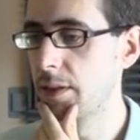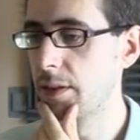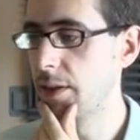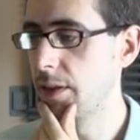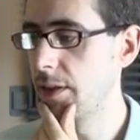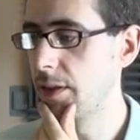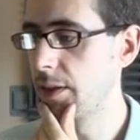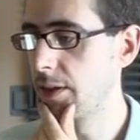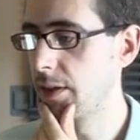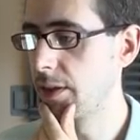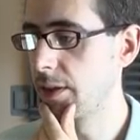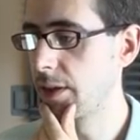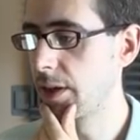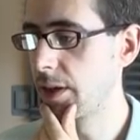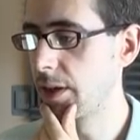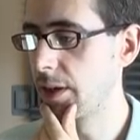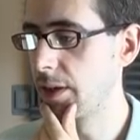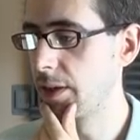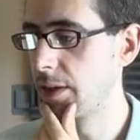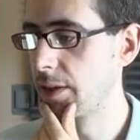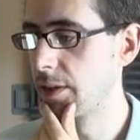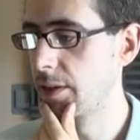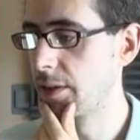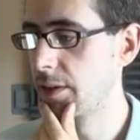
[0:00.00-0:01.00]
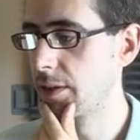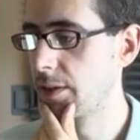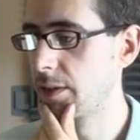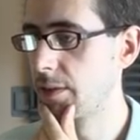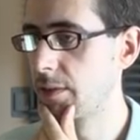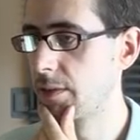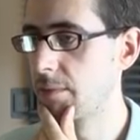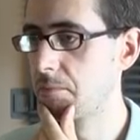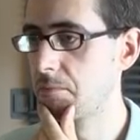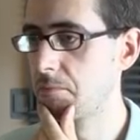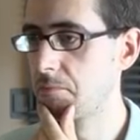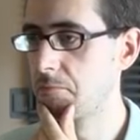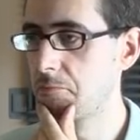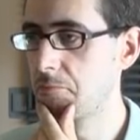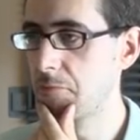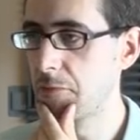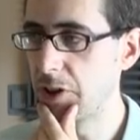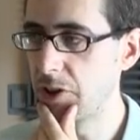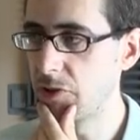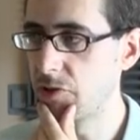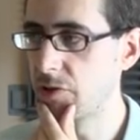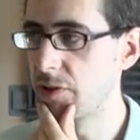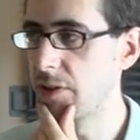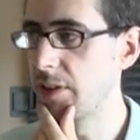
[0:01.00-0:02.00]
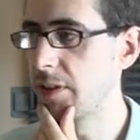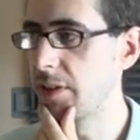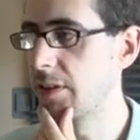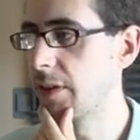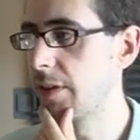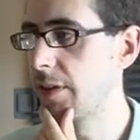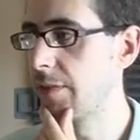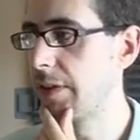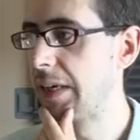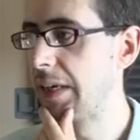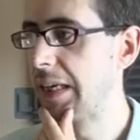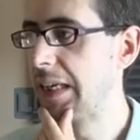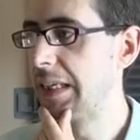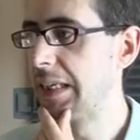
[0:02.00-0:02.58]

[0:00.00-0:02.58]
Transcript: Ah, okay, interesting stuff.